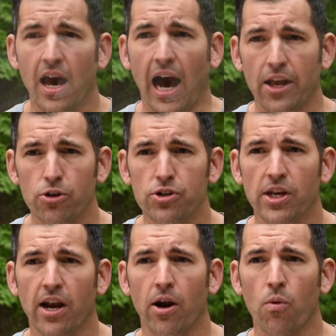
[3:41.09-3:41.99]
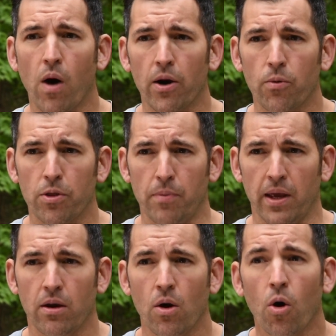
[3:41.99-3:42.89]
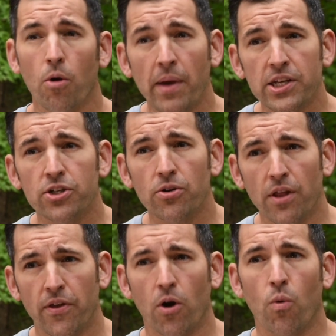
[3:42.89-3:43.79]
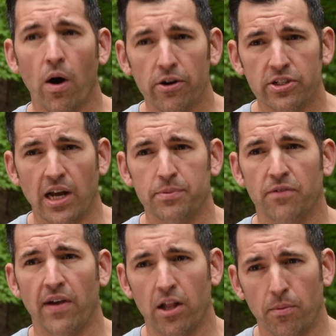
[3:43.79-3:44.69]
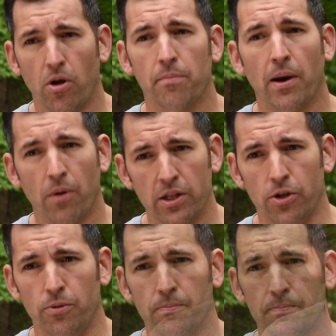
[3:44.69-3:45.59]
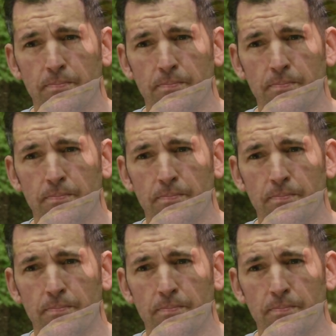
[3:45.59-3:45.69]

I usually carry water with me or make sure that there are water stops available on my run loop.